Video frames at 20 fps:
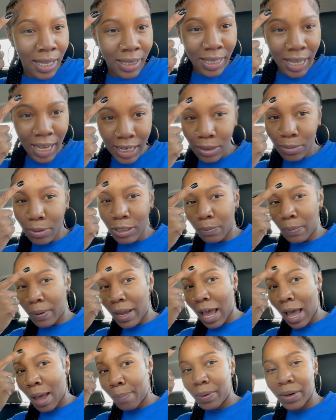That's what's been
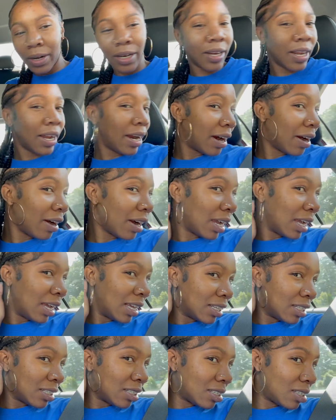happening
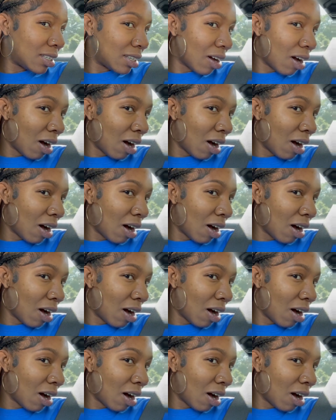there is